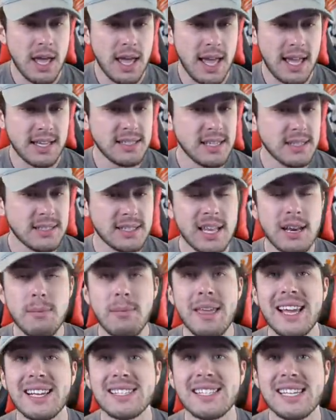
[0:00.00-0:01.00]
Is this going to
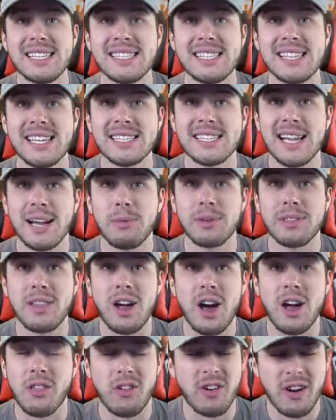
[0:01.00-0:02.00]
be as easy as I would
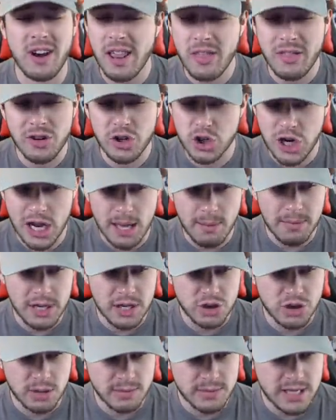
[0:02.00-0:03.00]
thought? Are there any other
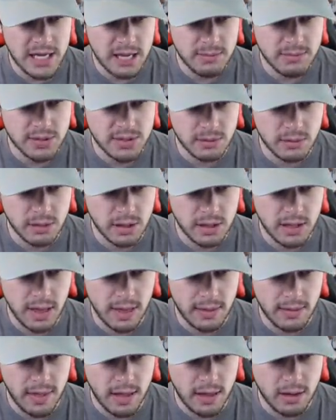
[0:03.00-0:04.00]
championship teams who look
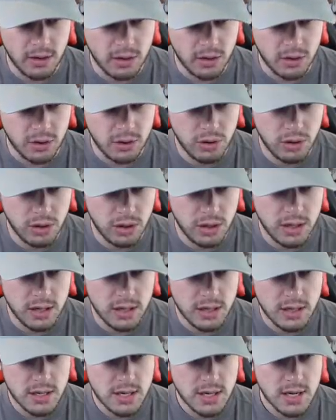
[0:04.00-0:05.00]
like they
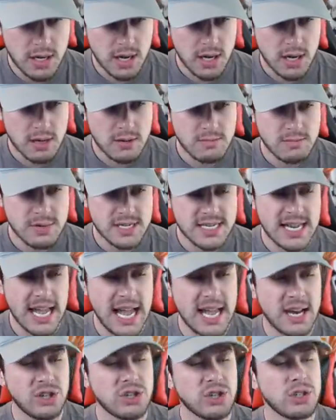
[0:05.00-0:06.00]
could
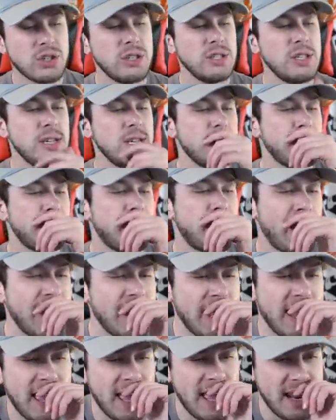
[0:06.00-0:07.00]
potentially
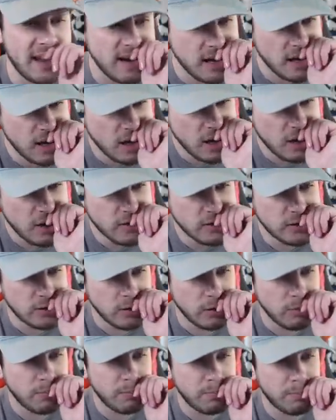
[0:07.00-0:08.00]
butt in?
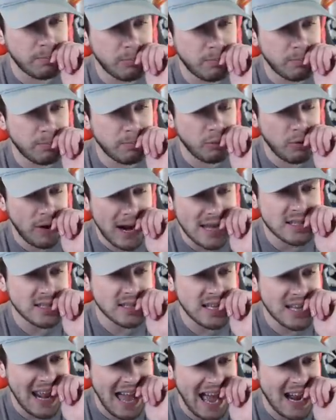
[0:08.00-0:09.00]
So
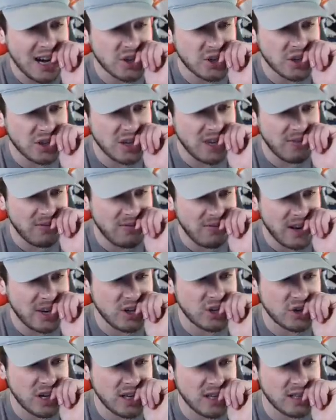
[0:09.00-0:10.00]
Preston actually
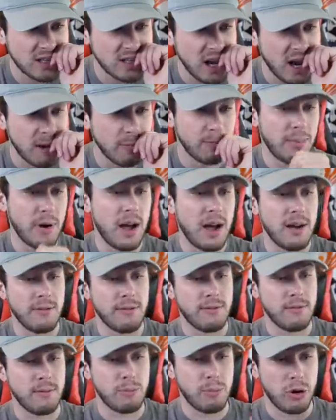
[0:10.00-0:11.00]
finishes
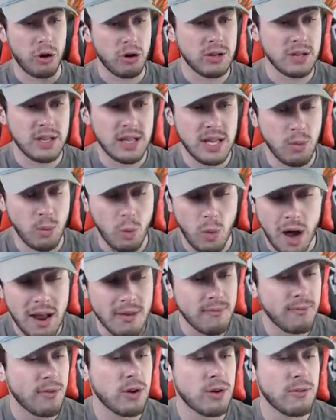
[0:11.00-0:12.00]
above Burnley.
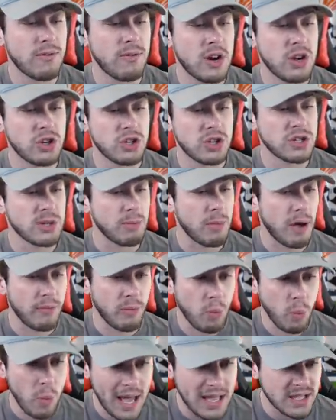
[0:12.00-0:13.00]
Watford finishes
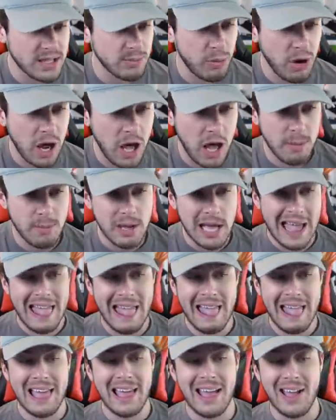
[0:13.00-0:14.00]
above West Brom.
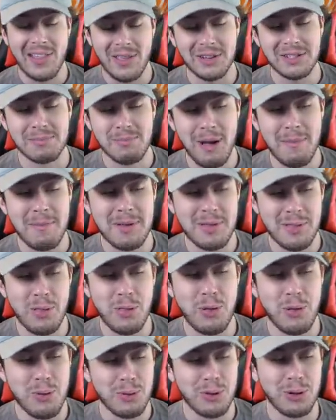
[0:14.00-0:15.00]
Those might be the
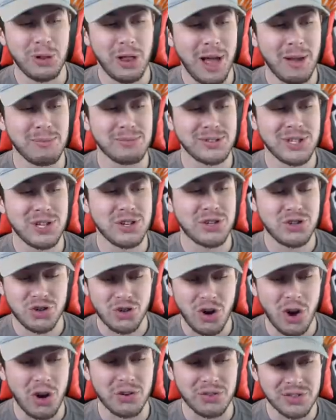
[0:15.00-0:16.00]
2 clubs that
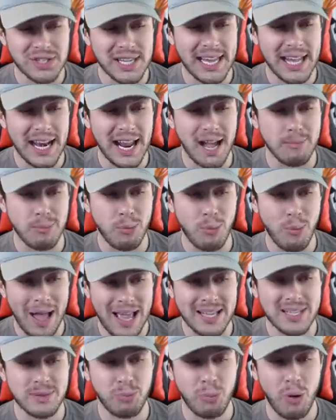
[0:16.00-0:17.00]
struggled to get up,
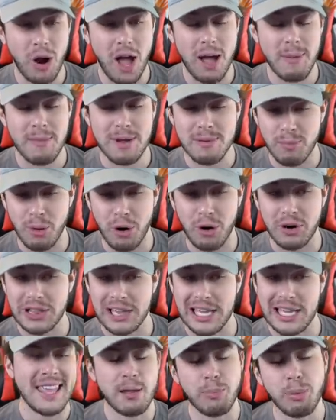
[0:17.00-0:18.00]
West Brom and
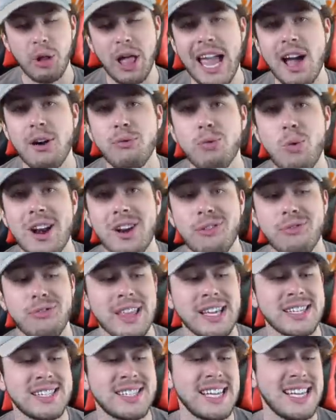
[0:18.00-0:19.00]
Burnley. And the playoff winner for
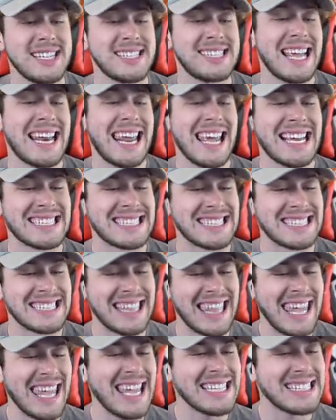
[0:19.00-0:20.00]
this season is
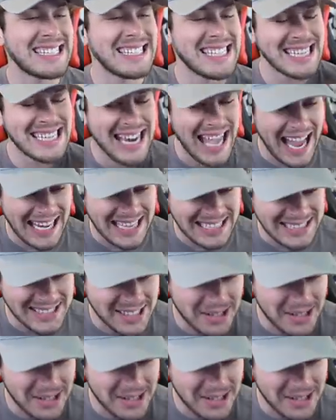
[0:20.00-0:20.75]
Leeds United.